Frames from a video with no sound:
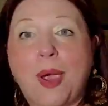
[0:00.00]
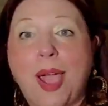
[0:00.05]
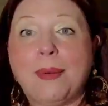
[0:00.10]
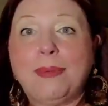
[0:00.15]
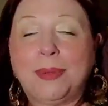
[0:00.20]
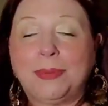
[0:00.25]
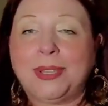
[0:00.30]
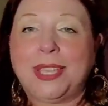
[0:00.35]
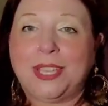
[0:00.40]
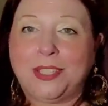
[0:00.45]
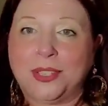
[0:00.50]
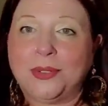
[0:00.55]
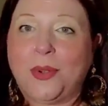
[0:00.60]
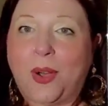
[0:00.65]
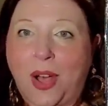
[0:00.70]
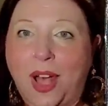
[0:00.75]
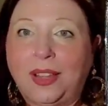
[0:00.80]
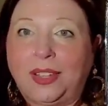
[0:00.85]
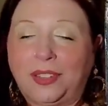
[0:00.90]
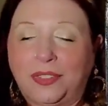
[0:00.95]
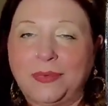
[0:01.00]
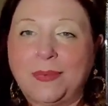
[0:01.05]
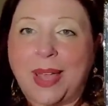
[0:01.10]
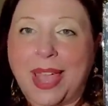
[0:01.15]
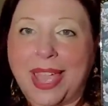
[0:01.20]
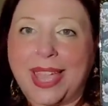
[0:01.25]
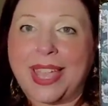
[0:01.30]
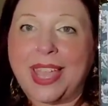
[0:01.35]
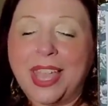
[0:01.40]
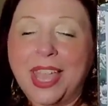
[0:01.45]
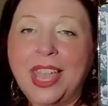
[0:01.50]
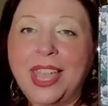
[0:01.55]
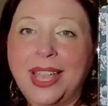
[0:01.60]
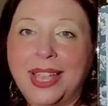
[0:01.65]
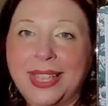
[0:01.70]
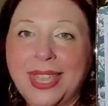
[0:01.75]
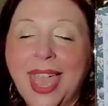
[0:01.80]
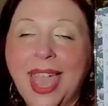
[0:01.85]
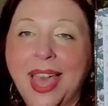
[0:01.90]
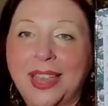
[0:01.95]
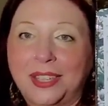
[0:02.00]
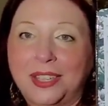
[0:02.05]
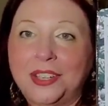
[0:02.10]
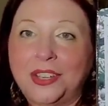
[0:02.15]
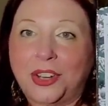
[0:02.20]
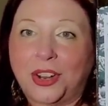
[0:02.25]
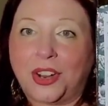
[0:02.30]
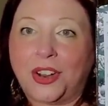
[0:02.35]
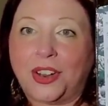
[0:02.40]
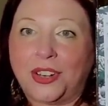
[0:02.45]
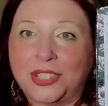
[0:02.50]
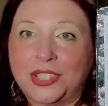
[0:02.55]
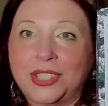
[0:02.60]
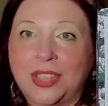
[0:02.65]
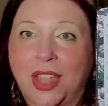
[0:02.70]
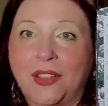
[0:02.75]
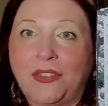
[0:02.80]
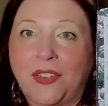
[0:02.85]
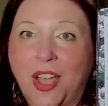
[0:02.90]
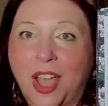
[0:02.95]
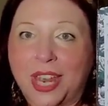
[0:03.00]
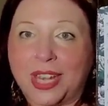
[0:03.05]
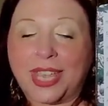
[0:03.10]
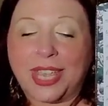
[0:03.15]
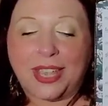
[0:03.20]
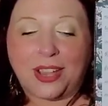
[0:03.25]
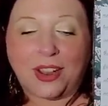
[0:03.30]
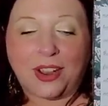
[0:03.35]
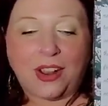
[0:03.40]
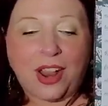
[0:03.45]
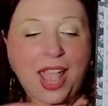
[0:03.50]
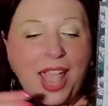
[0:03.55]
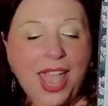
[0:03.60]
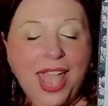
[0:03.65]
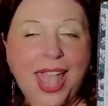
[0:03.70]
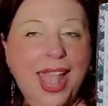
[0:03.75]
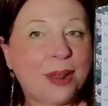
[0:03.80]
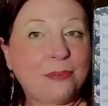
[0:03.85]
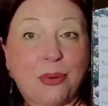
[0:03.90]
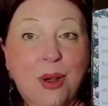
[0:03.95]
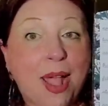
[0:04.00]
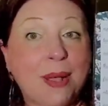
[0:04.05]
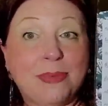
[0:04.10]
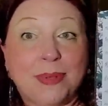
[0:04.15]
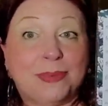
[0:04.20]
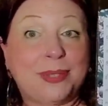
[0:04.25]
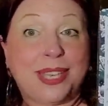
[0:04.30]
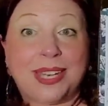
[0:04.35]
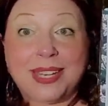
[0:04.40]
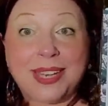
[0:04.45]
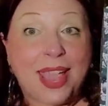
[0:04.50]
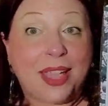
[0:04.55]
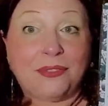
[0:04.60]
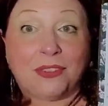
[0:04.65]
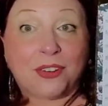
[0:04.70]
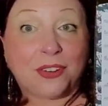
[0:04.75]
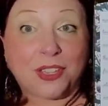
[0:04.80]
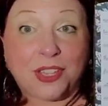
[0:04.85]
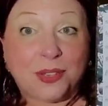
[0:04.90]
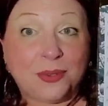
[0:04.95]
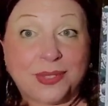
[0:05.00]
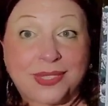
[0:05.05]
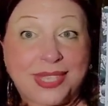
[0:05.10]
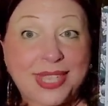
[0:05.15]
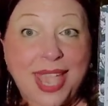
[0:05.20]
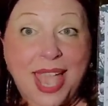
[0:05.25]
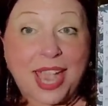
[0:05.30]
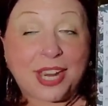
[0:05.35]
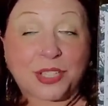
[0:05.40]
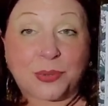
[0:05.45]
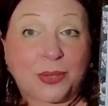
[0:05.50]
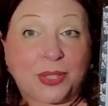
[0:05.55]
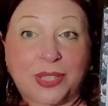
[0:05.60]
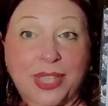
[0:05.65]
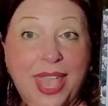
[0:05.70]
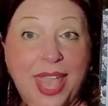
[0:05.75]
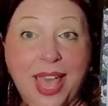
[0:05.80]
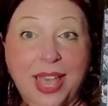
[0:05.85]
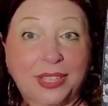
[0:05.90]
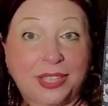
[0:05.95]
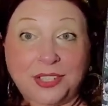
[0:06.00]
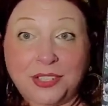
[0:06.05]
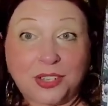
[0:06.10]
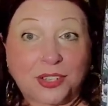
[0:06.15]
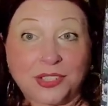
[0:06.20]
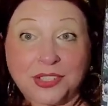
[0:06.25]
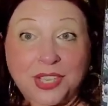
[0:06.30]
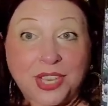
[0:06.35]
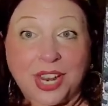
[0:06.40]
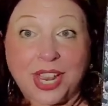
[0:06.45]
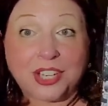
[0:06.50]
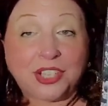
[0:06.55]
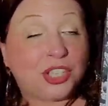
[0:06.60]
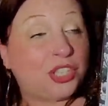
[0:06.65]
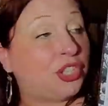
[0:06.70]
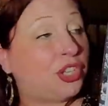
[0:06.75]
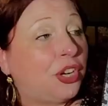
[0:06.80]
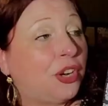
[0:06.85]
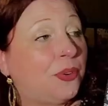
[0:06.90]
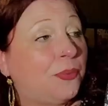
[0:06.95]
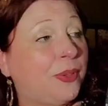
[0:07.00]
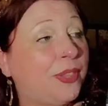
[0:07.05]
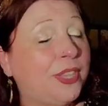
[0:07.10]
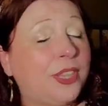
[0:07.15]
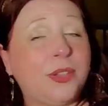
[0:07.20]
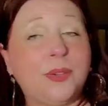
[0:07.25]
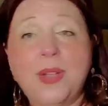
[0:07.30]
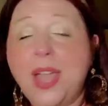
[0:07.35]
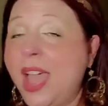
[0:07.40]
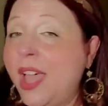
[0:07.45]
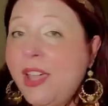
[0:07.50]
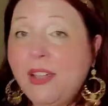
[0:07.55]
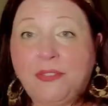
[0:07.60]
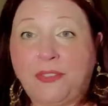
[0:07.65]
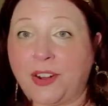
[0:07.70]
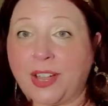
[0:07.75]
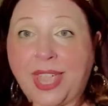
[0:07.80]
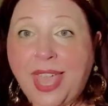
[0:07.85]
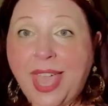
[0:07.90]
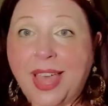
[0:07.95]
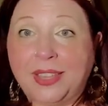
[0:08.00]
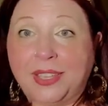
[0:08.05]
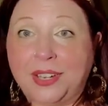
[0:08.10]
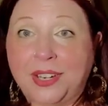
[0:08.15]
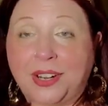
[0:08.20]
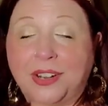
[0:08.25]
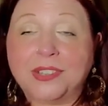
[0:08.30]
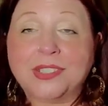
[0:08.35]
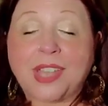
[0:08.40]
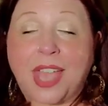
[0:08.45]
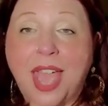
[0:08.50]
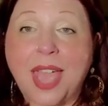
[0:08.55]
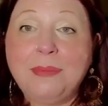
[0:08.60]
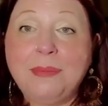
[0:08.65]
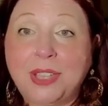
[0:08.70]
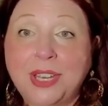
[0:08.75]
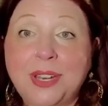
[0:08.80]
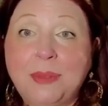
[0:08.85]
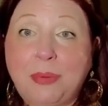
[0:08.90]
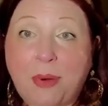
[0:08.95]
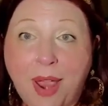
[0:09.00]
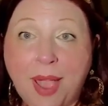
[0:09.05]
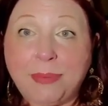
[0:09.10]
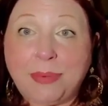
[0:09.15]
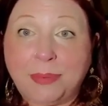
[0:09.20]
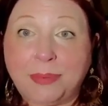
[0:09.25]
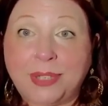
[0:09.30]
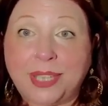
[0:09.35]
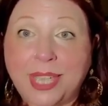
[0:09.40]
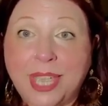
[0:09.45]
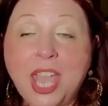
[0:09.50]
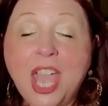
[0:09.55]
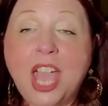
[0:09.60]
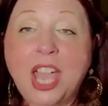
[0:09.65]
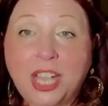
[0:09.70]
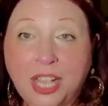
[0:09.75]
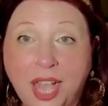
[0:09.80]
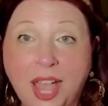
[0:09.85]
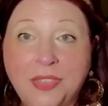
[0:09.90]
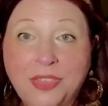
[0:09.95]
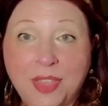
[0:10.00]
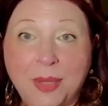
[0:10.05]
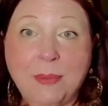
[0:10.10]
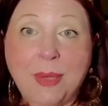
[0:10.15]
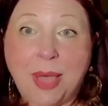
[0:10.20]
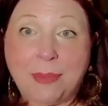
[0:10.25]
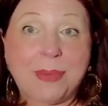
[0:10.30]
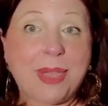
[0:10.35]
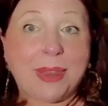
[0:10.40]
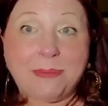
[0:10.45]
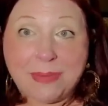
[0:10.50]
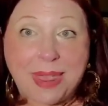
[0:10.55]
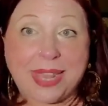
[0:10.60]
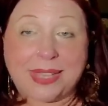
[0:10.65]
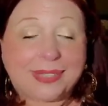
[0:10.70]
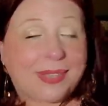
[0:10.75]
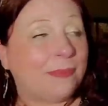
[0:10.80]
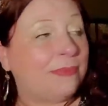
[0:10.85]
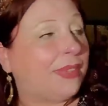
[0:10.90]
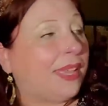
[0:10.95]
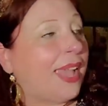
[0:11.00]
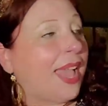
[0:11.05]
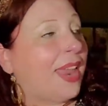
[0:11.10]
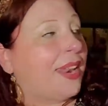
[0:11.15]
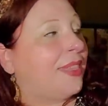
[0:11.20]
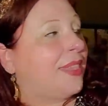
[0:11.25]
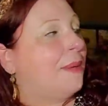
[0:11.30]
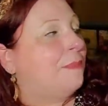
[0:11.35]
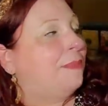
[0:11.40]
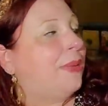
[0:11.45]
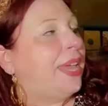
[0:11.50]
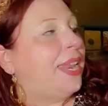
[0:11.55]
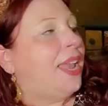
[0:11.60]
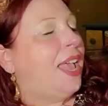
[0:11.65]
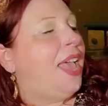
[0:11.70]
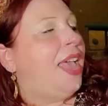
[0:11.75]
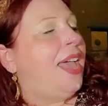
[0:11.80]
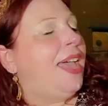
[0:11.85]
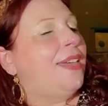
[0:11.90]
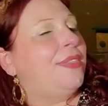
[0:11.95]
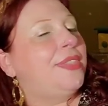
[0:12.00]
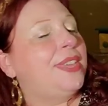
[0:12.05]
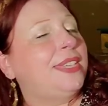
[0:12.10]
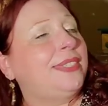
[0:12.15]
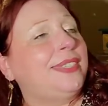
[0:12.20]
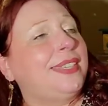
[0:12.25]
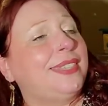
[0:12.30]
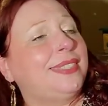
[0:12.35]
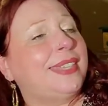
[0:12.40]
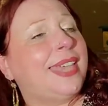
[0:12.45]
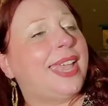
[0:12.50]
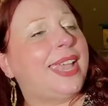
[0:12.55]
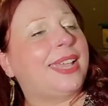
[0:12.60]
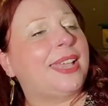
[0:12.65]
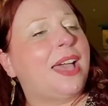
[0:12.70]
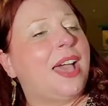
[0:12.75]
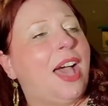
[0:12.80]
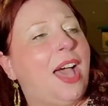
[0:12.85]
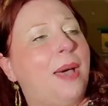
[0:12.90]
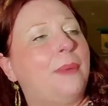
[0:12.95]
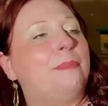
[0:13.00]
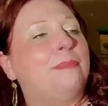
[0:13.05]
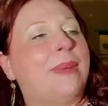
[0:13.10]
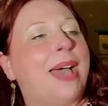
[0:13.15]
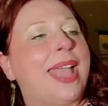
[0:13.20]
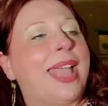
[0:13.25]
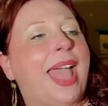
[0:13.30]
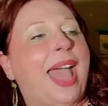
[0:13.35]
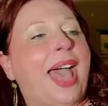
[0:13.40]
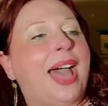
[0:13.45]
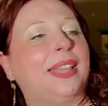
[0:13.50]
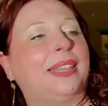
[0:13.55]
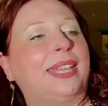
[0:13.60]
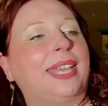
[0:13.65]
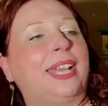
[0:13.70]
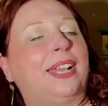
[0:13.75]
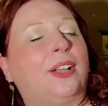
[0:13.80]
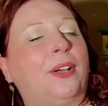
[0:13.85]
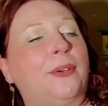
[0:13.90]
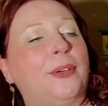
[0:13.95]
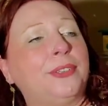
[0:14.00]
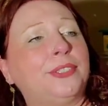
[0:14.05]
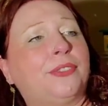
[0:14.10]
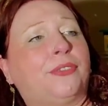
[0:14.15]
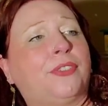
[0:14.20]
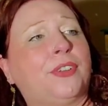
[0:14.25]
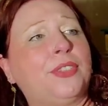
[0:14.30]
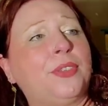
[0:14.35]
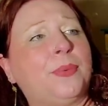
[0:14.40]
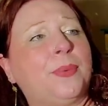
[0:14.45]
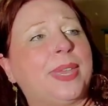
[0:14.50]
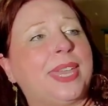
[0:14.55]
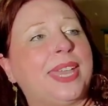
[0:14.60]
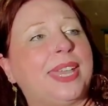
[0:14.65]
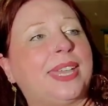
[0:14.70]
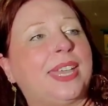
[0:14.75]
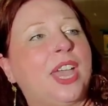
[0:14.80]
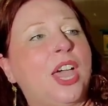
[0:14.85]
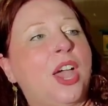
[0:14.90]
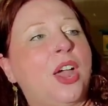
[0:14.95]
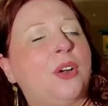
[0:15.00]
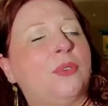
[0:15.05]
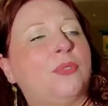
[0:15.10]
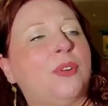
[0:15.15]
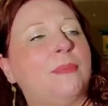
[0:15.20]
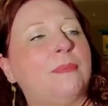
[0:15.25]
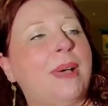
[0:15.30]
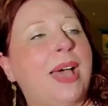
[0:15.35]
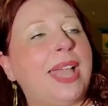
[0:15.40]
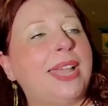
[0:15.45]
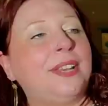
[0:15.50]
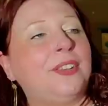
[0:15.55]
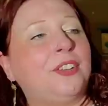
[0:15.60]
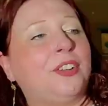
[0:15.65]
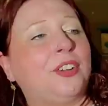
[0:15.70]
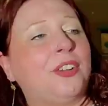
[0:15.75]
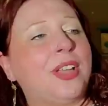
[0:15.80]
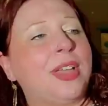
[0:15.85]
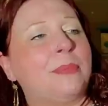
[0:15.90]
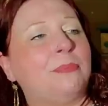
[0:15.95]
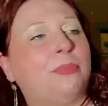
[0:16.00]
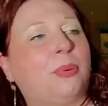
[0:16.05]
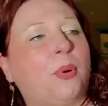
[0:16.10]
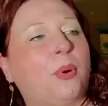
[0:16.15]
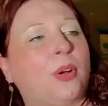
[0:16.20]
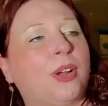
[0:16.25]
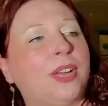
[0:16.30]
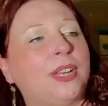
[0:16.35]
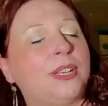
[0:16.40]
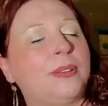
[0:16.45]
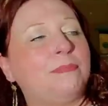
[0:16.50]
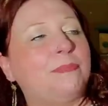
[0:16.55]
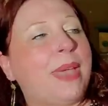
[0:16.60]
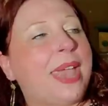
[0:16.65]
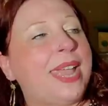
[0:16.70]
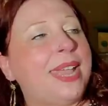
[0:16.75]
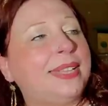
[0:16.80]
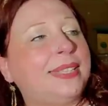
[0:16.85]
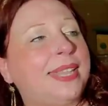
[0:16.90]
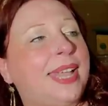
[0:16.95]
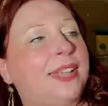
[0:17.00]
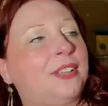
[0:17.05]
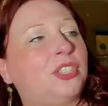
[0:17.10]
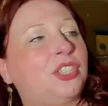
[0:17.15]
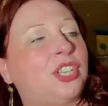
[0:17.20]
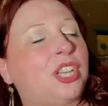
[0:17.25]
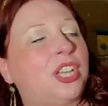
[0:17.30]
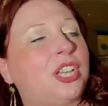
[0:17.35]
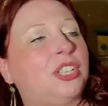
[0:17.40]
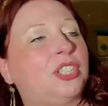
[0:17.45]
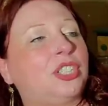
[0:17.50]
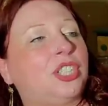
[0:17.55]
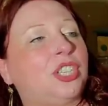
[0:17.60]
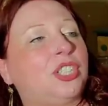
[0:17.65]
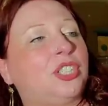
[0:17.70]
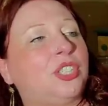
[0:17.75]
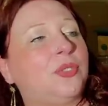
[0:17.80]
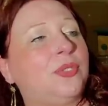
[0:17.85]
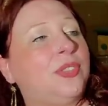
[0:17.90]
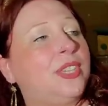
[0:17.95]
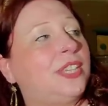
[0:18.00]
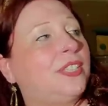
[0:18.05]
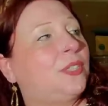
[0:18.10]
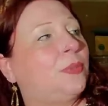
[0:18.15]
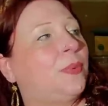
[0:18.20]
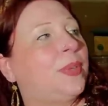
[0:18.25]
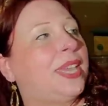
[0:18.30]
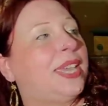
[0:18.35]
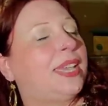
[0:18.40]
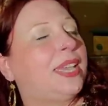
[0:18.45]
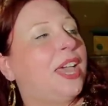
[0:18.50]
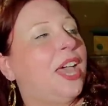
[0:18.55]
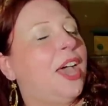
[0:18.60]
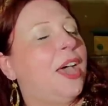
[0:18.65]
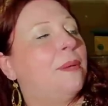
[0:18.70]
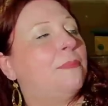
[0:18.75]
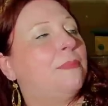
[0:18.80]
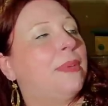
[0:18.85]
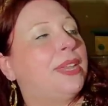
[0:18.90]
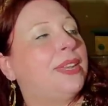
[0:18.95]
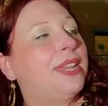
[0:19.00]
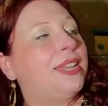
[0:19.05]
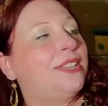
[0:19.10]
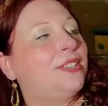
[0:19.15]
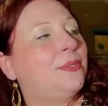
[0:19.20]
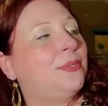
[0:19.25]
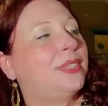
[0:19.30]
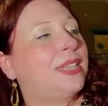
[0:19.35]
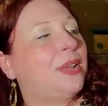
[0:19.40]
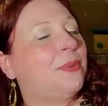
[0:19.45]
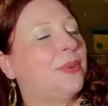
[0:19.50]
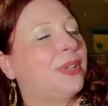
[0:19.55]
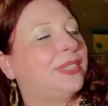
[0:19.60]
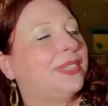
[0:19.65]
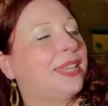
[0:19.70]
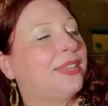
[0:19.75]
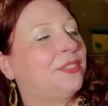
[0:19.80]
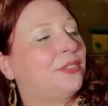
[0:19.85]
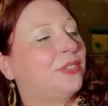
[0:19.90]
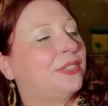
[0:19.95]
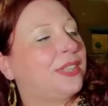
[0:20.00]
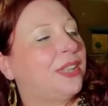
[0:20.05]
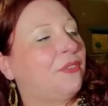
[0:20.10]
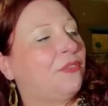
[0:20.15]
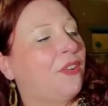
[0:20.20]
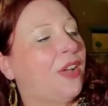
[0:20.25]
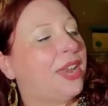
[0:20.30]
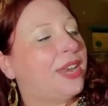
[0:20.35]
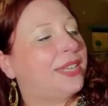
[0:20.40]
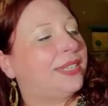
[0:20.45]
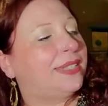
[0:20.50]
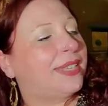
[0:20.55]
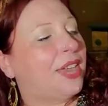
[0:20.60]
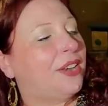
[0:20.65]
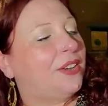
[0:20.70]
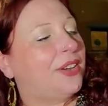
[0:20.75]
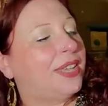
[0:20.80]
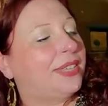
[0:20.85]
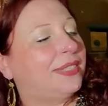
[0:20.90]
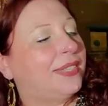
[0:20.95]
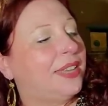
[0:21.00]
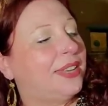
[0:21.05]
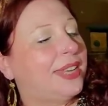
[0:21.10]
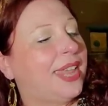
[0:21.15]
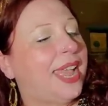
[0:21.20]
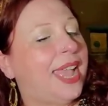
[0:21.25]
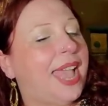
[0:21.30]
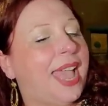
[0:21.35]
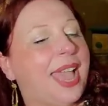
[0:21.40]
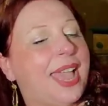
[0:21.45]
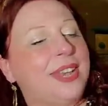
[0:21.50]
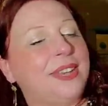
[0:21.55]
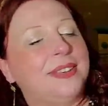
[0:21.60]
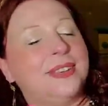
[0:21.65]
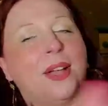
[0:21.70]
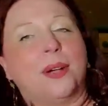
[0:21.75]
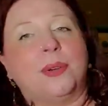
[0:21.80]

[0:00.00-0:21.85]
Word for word: probably do all of my calendar stuff on here and probably never use the actual calendars that I just shared with you for calendars. I'm going to probably cut them up and make something out of them. But this is like up my alley. Goals for the week, reminder, important, pay attention to do this week, Monday, Tuesday, Wednesday, Thursday, Friday, Saturday, Sunday, and